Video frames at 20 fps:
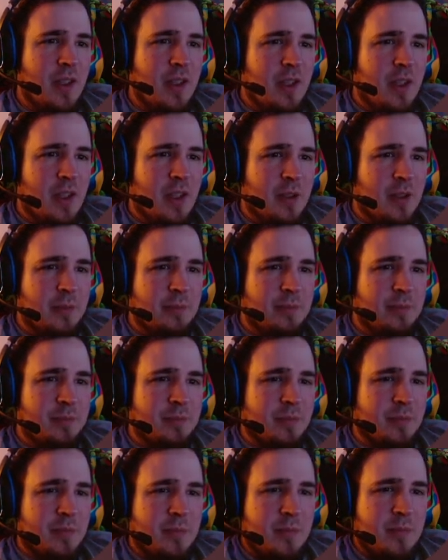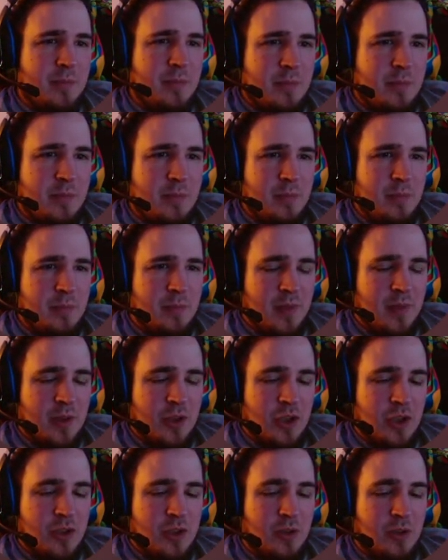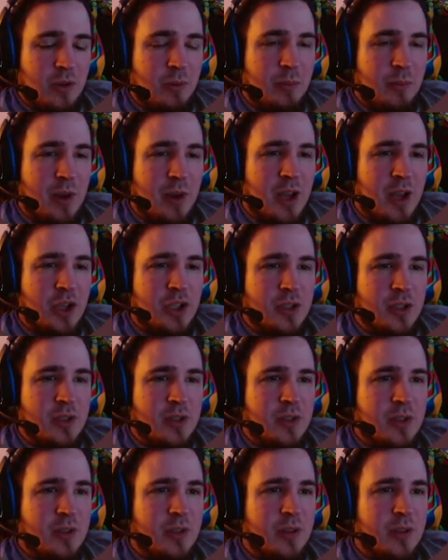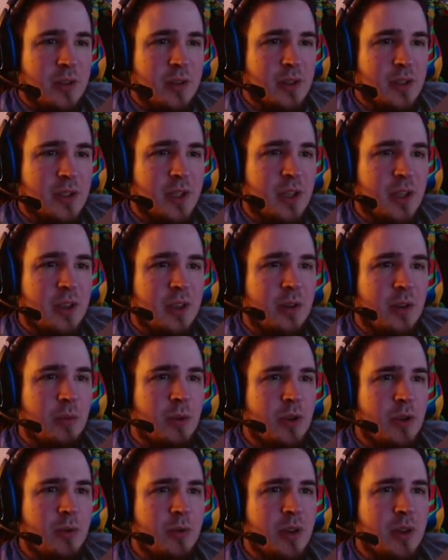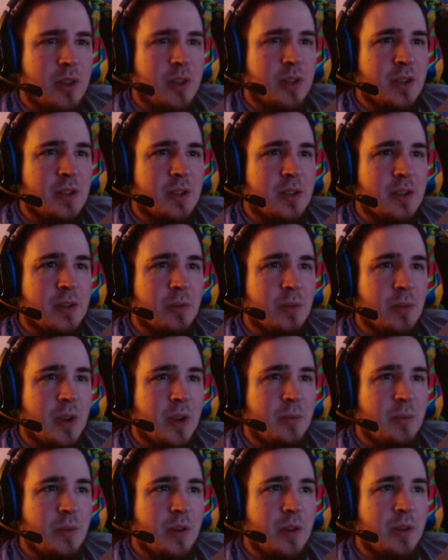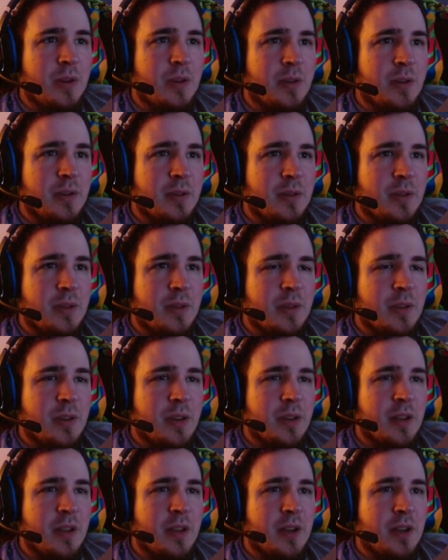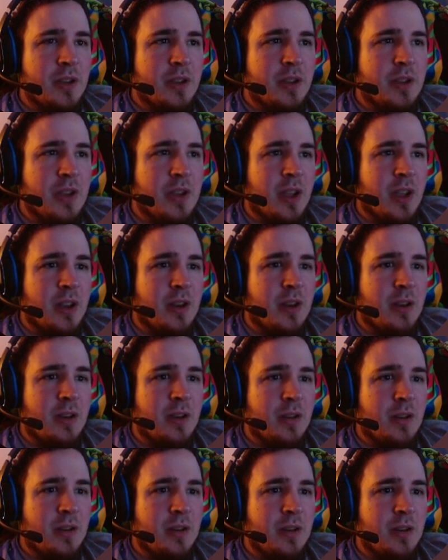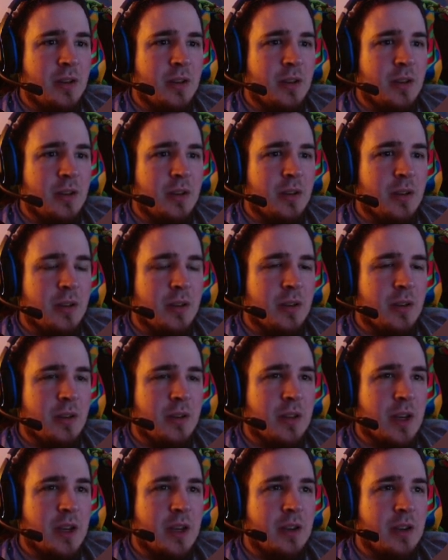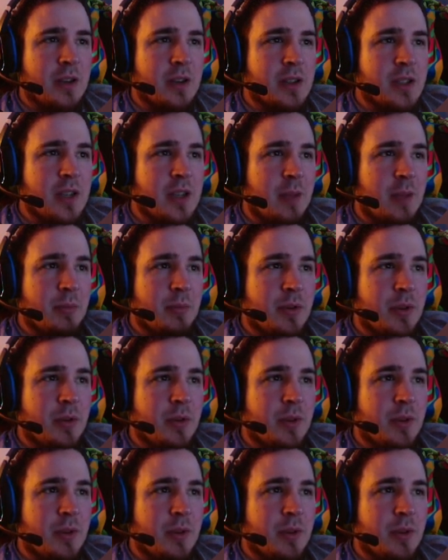Um, just a little obnoxious. Let's see, which one of these is the right one that I just cut that I need to snap to?